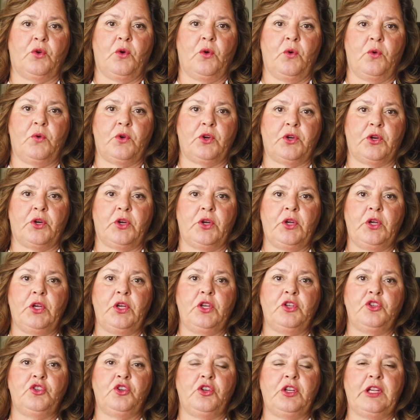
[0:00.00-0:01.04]
or older
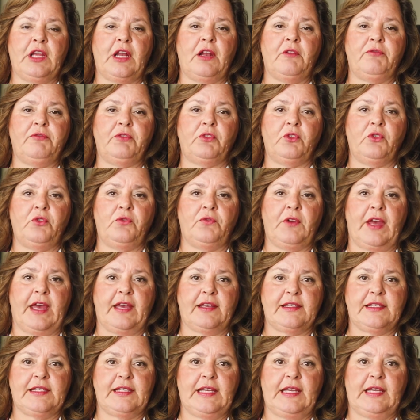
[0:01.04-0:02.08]
should get a flu
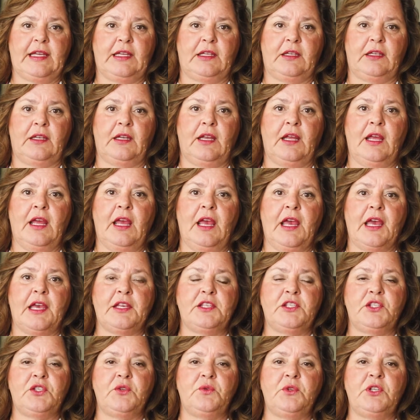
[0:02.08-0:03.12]
vaccine
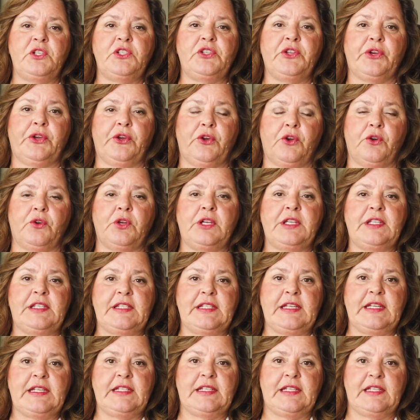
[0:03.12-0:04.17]
as soon as the current
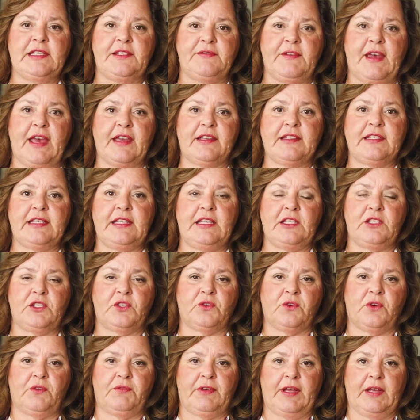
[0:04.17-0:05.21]
season's vaccines
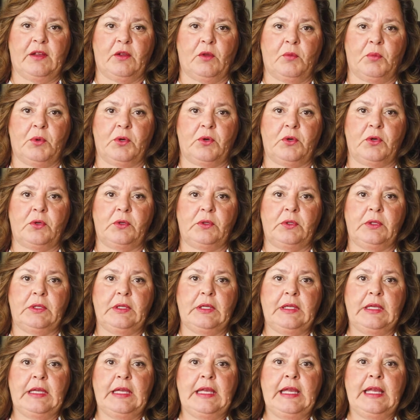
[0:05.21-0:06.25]
are available.
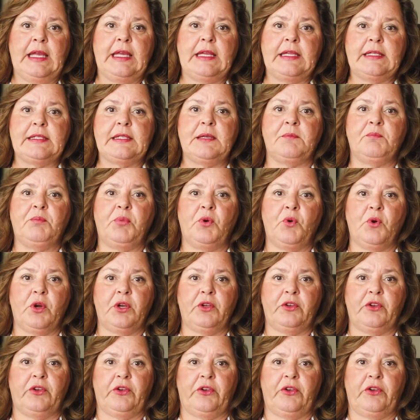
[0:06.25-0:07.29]
It is
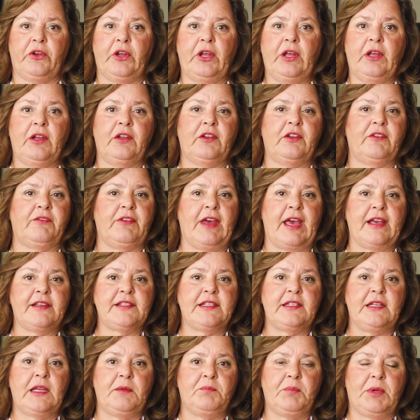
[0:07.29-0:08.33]
important to
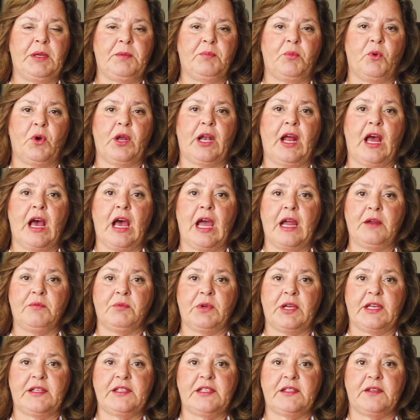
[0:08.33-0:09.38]
vaccinate people at high
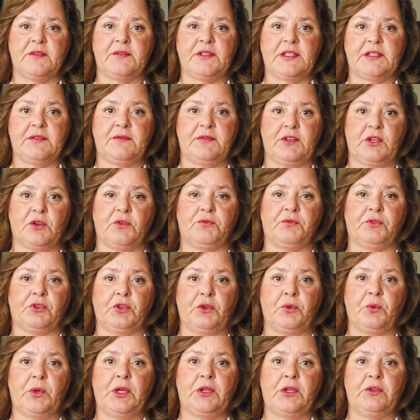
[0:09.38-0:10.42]
risk of severe
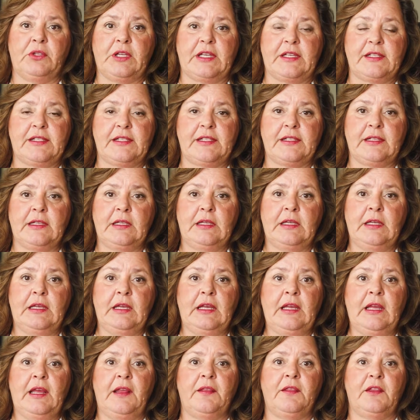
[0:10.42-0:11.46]
flu illness.
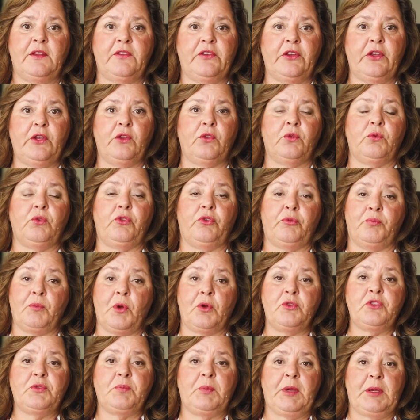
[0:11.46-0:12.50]
This includes
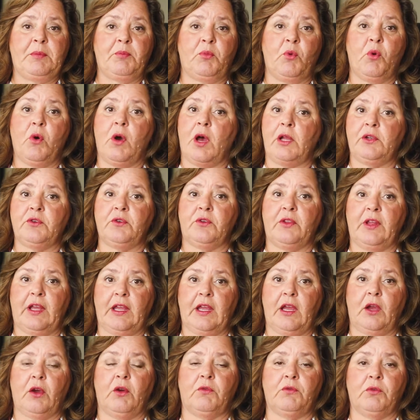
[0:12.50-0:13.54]
most people under the
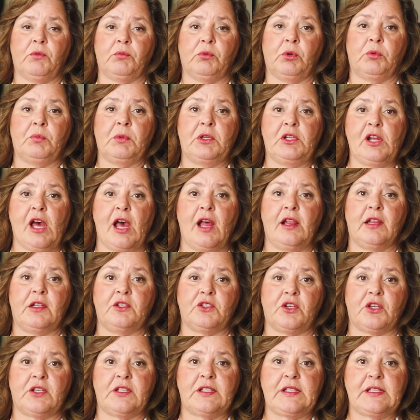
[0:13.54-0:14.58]
care of a
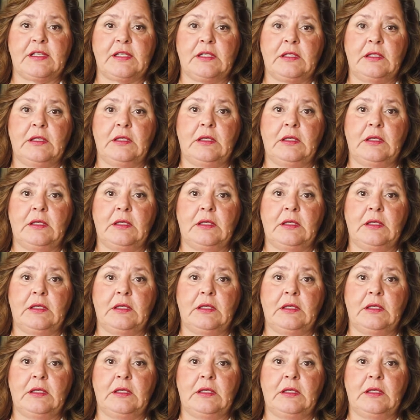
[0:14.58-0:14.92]
rheumatologist,